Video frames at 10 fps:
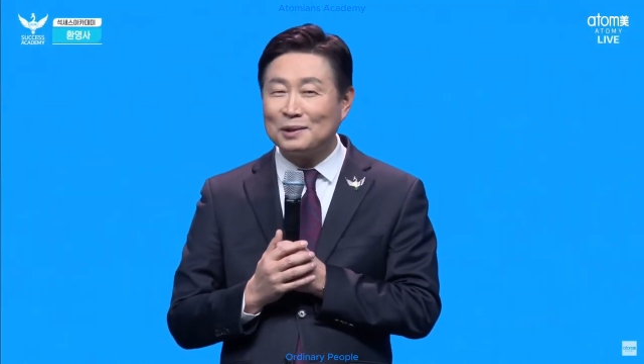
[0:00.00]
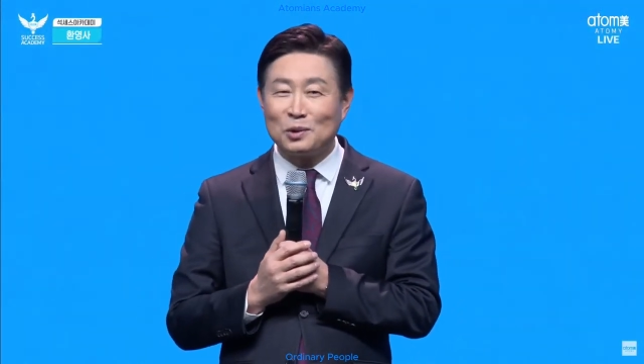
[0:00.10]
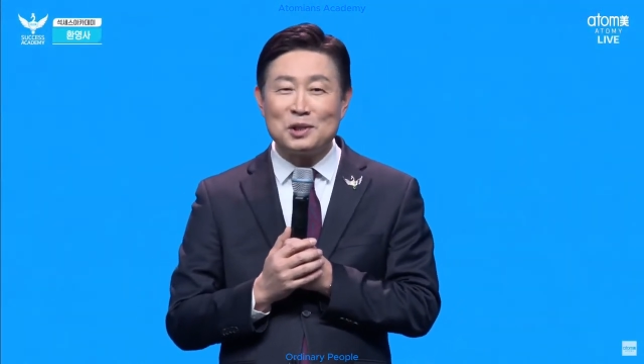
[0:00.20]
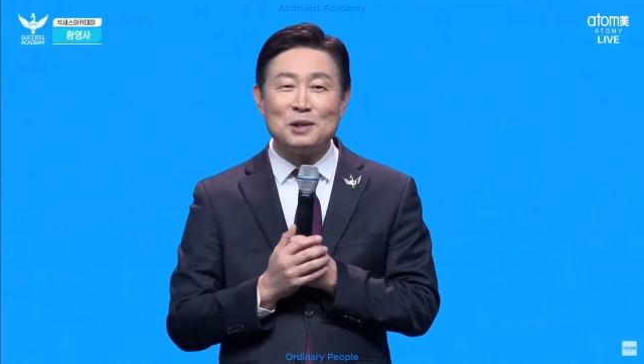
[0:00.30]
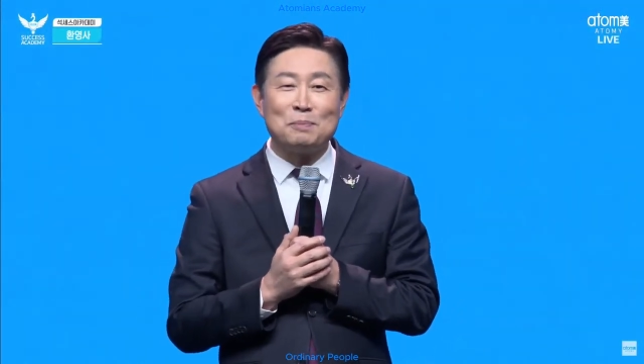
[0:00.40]
This
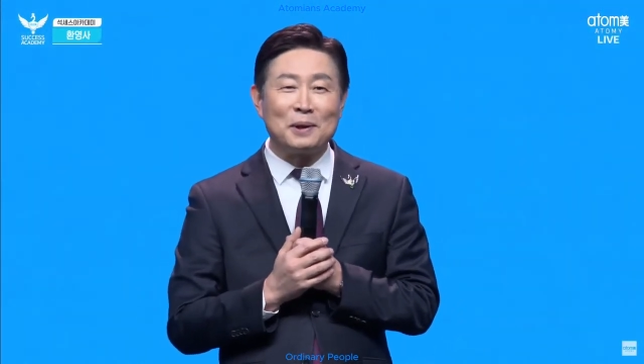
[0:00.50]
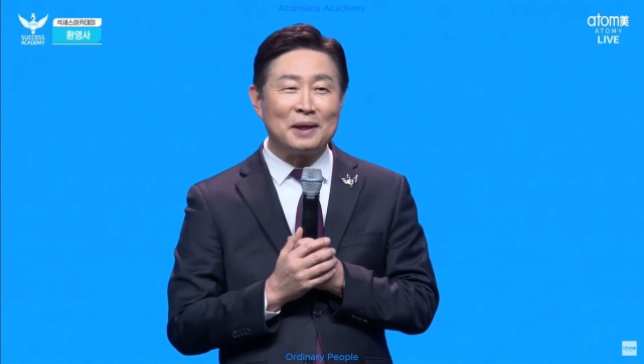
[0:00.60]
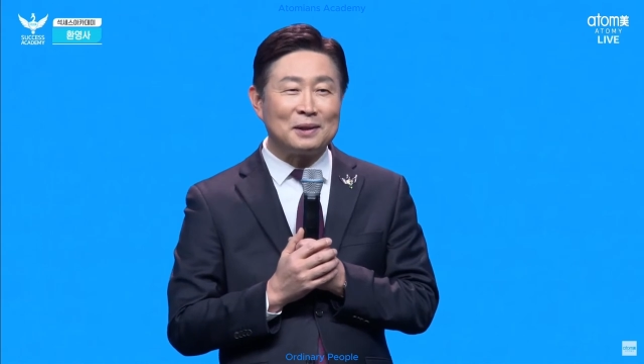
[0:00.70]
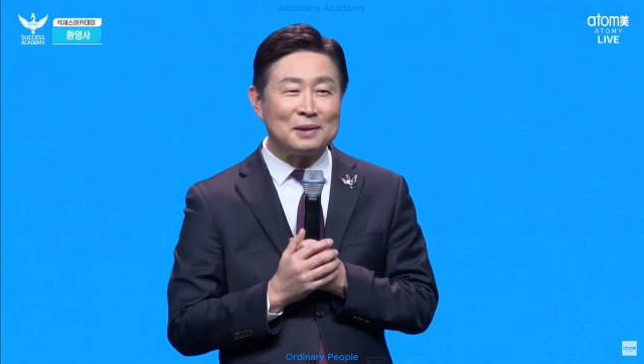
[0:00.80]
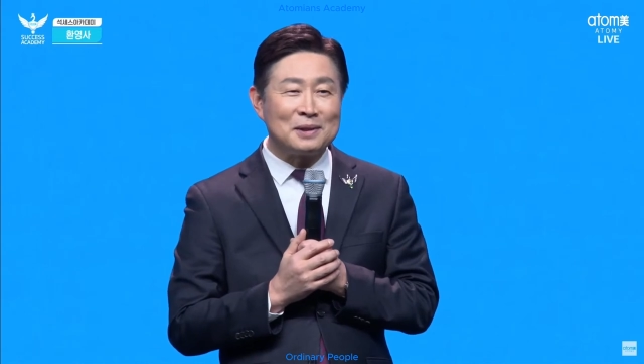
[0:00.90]
is a great
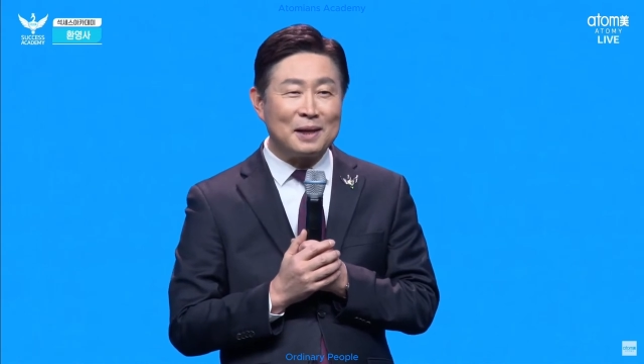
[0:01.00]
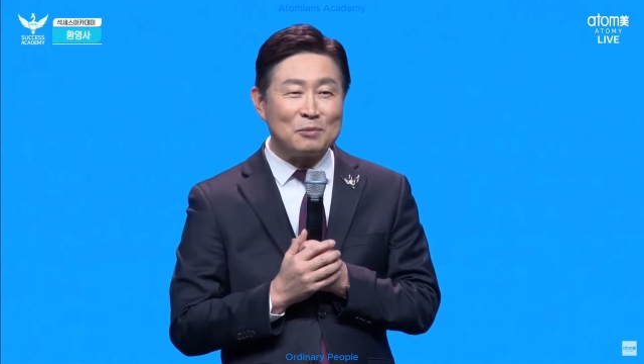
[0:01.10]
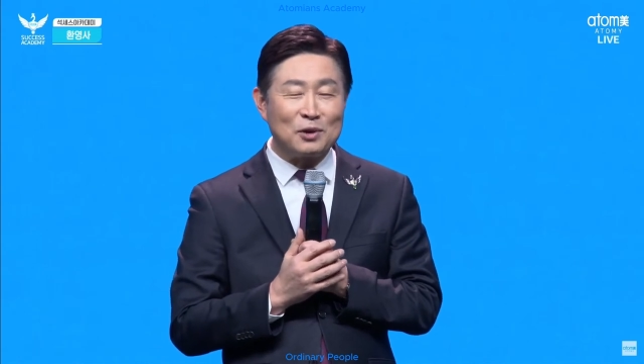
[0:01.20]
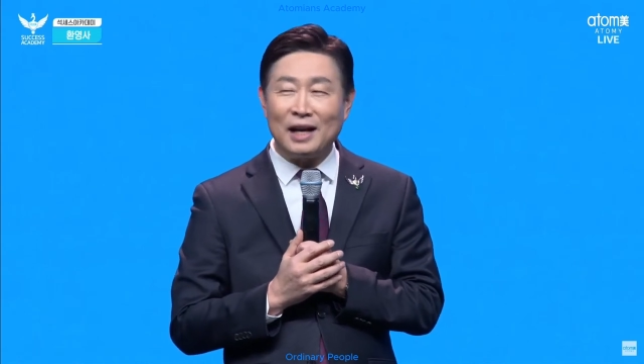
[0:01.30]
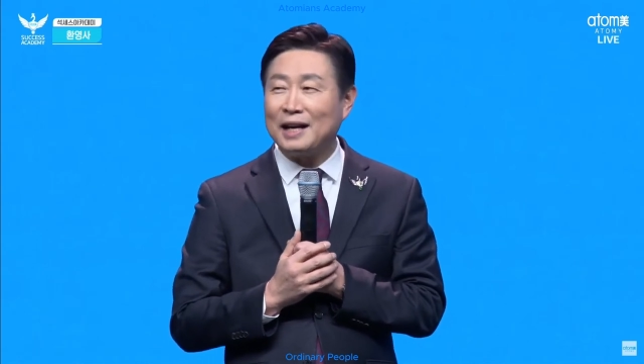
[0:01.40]
Atomy,
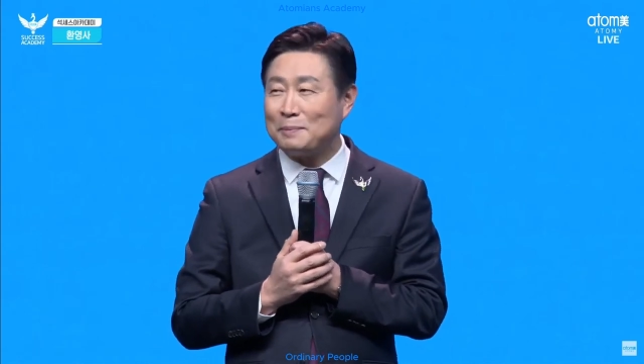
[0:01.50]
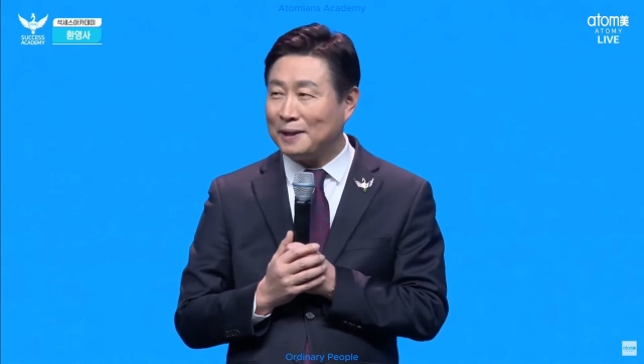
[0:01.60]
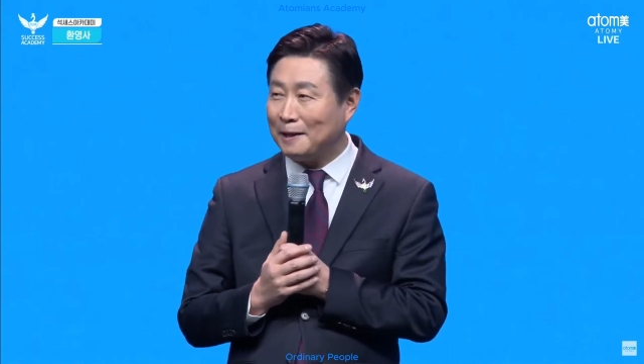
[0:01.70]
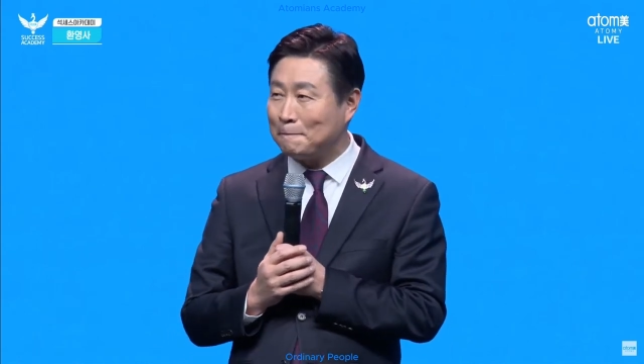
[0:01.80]
but